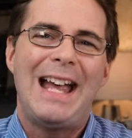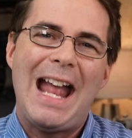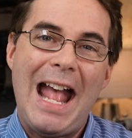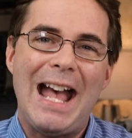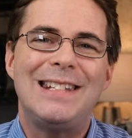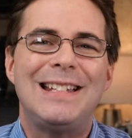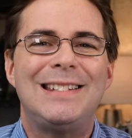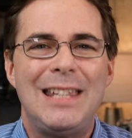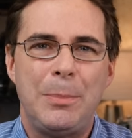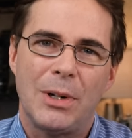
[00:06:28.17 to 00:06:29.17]
And a
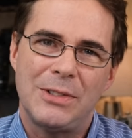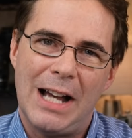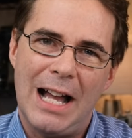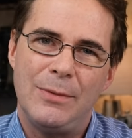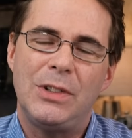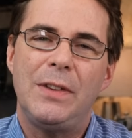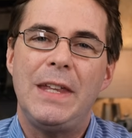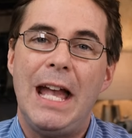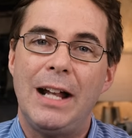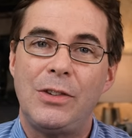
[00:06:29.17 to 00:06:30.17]
deeper dive into
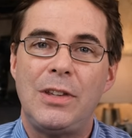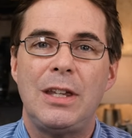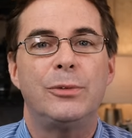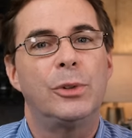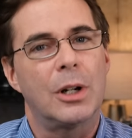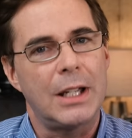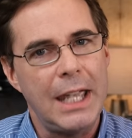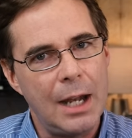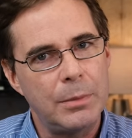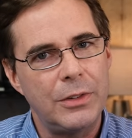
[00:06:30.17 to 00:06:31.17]
the X T four
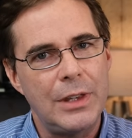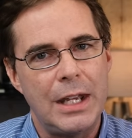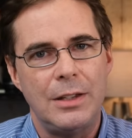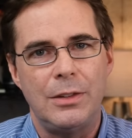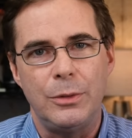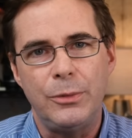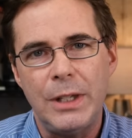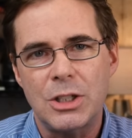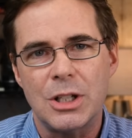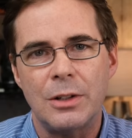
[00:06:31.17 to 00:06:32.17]
camera settings and
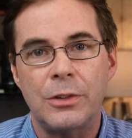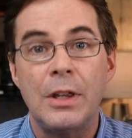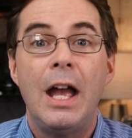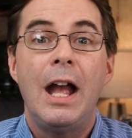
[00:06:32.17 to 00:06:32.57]
features.